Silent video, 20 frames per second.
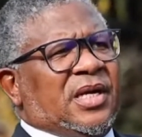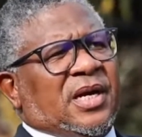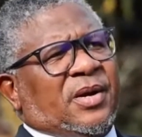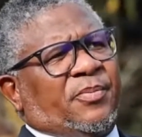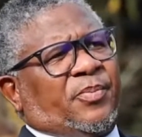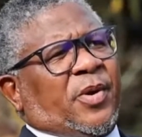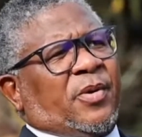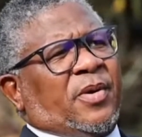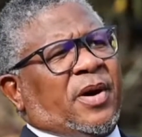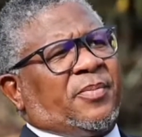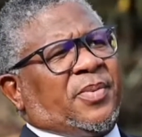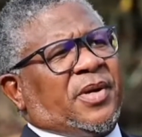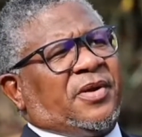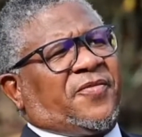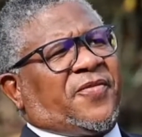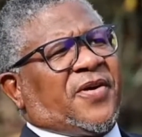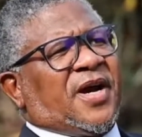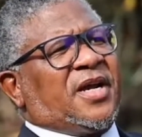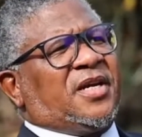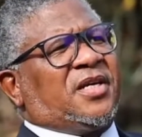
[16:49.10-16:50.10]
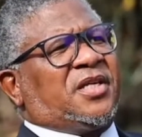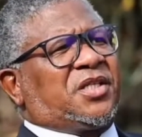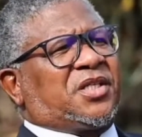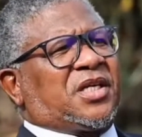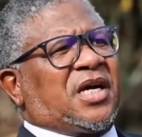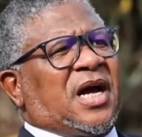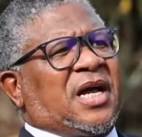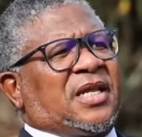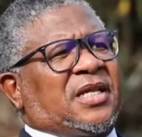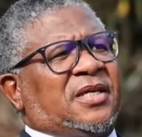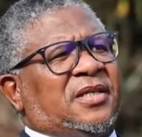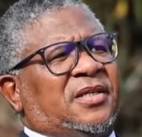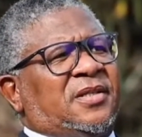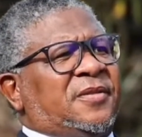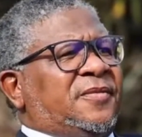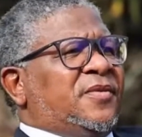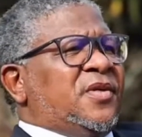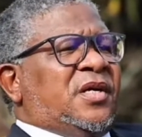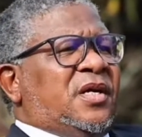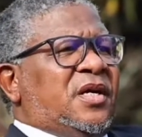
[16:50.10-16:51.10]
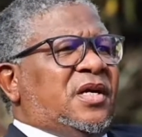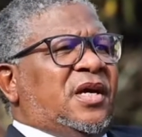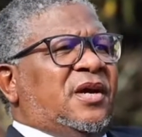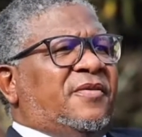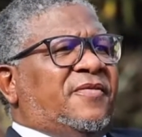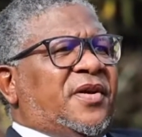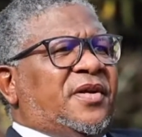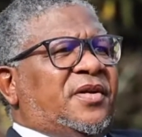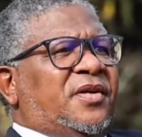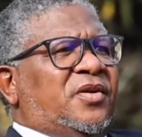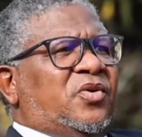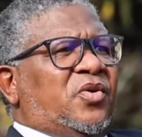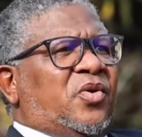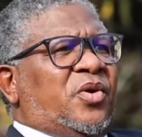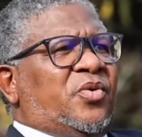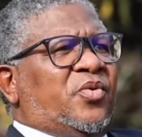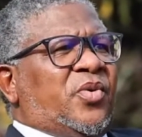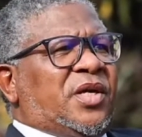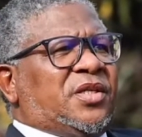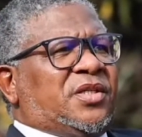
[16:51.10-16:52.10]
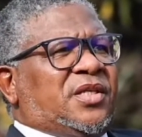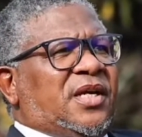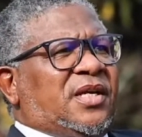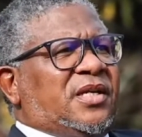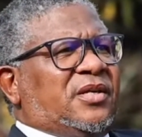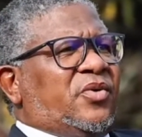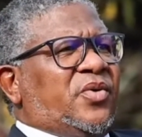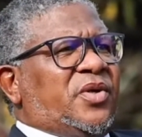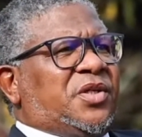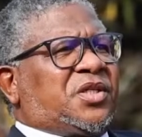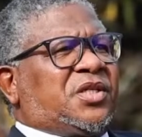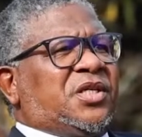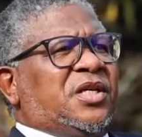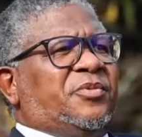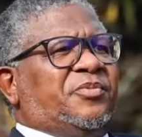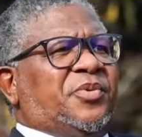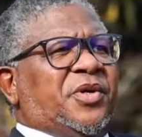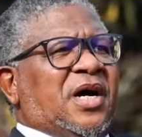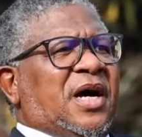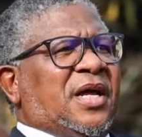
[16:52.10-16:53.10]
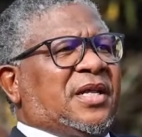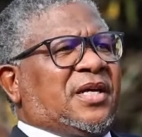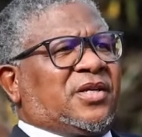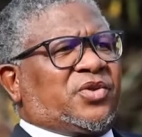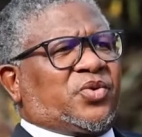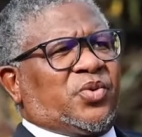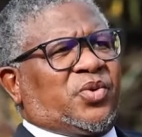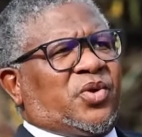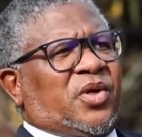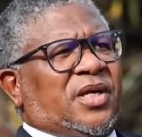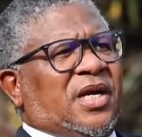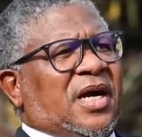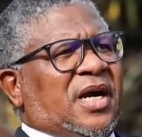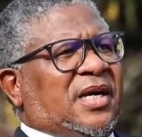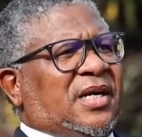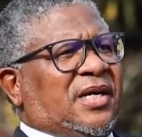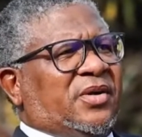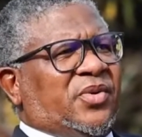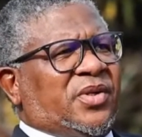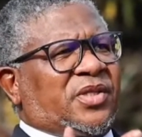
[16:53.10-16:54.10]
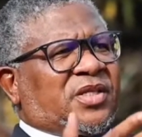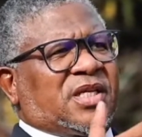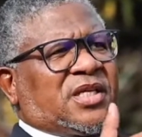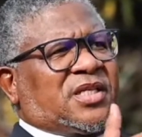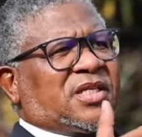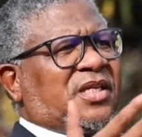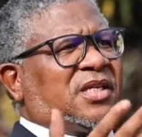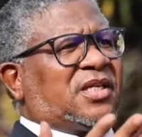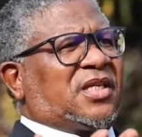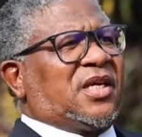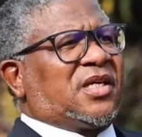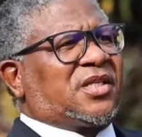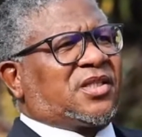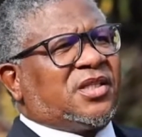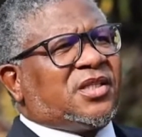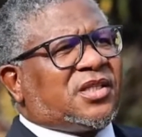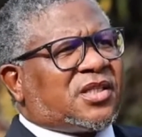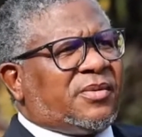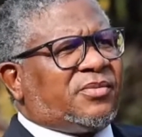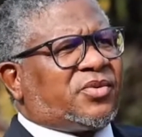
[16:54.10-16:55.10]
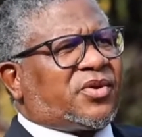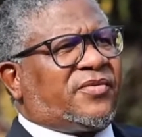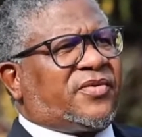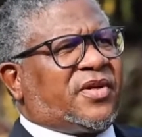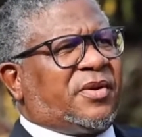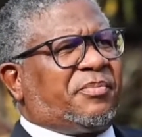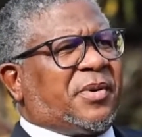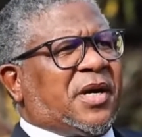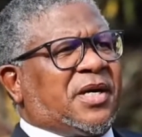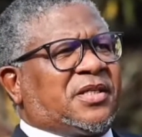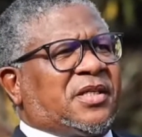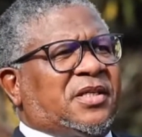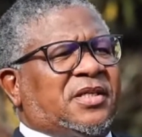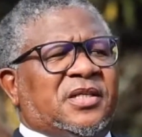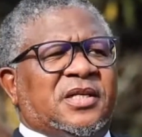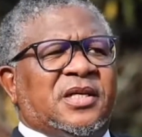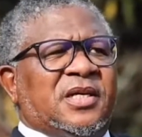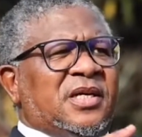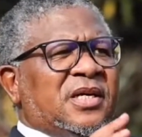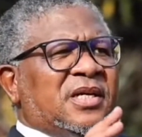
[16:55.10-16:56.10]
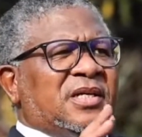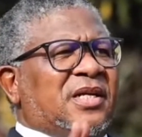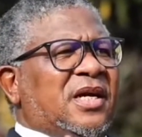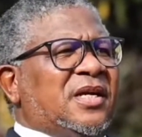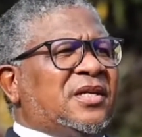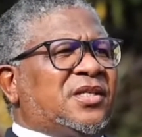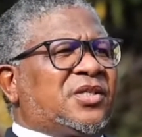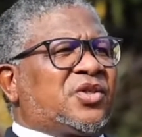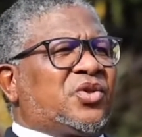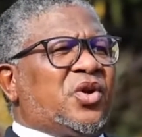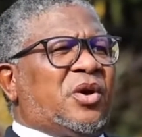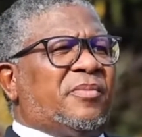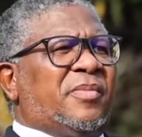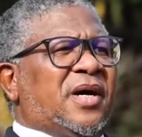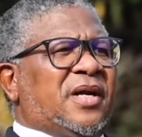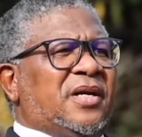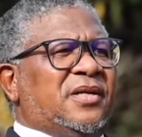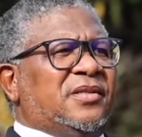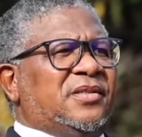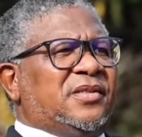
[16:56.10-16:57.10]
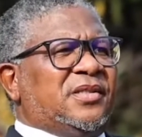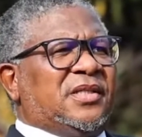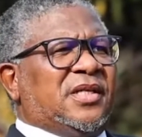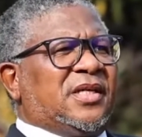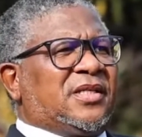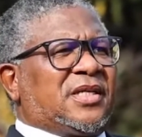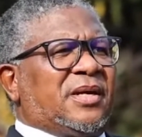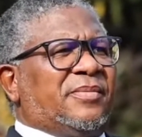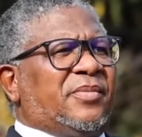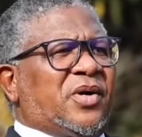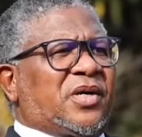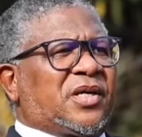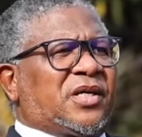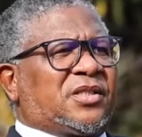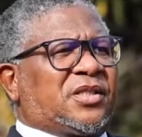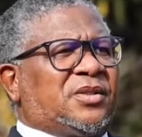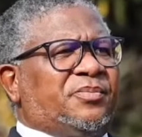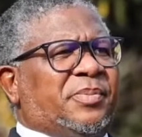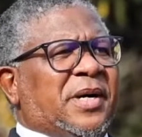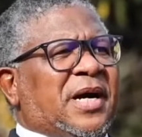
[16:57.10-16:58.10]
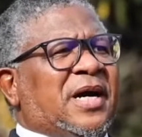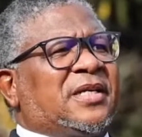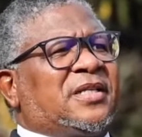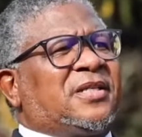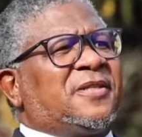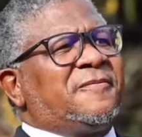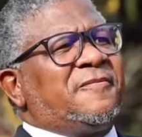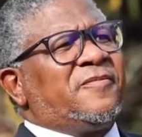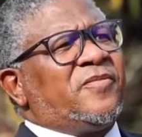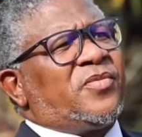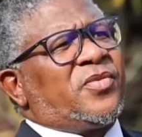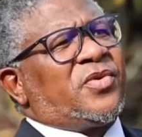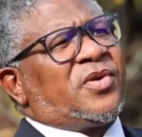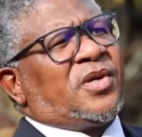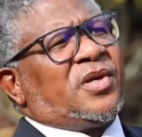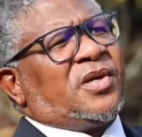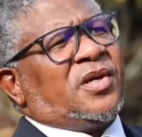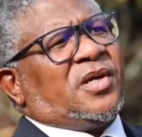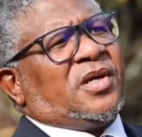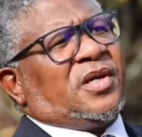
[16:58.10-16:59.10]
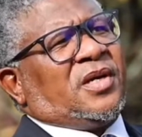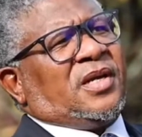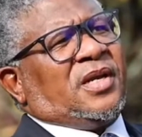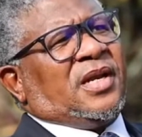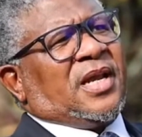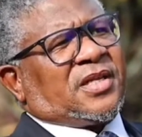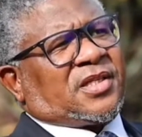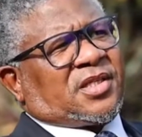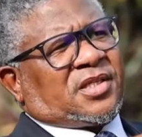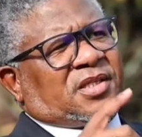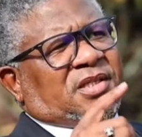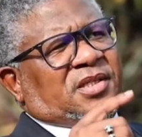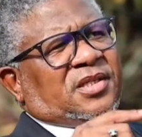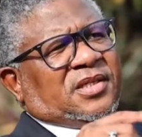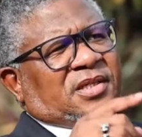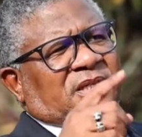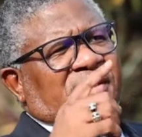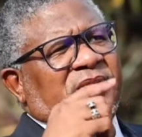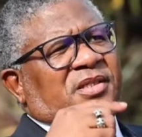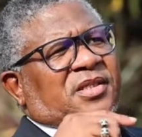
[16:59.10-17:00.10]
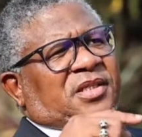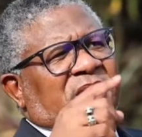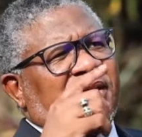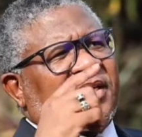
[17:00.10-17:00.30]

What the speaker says: probably find each other. Even on Wednesday, there will still be others who don't agree with certain things in terms of the budget. That is normal in a democracy, but let's tick